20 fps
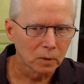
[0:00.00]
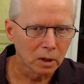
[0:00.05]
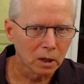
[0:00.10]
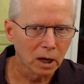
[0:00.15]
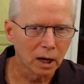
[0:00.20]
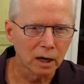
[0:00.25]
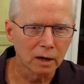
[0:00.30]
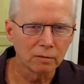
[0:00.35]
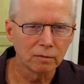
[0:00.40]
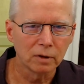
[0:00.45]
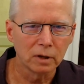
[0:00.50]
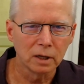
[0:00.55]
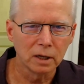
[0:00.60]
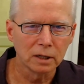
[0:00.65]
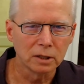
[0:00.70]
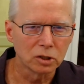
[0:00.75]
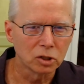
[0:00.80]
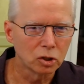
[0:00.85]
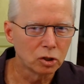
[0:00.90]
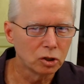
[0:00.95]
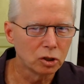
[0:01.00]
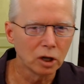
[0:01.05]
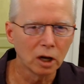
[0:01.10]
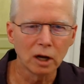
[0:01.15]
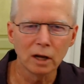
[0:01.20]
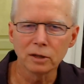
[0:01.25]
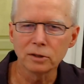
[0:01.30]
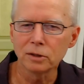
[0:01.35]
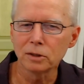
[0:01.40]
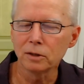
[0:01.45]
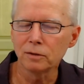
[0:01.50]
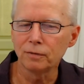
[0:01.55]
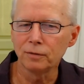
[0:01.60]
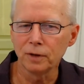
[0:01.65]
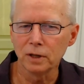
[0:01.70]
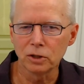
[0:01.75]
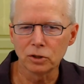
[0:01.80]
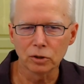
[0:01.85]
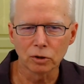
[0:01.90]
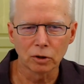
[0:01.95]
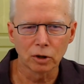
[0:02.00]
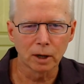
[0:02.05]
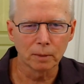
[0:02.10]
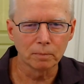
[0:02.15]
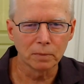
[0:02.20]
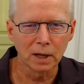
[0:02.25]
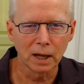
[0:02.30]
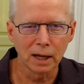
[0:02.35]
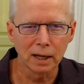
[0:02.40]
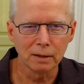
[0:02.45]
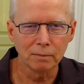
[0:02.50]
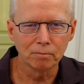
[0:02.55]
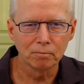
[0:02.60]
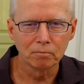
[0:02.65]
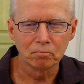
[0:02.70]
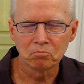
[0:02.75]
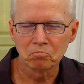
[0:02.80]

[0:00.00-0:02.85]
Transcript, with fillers: kind of it's just a feature update,